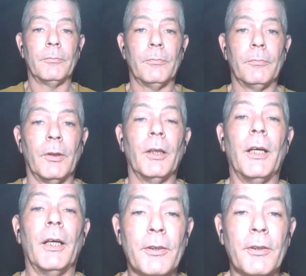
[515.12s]
Hit the
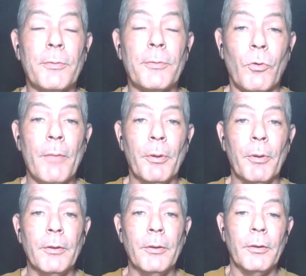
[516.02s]
subscribe button
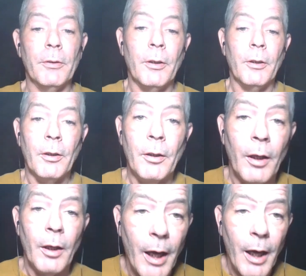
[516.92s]

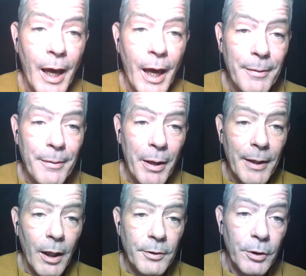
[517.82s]
and the bell icon
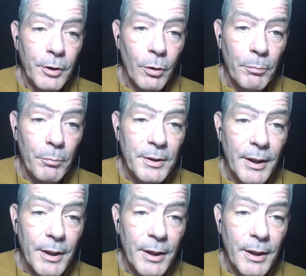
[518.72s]
so you don't miss anything.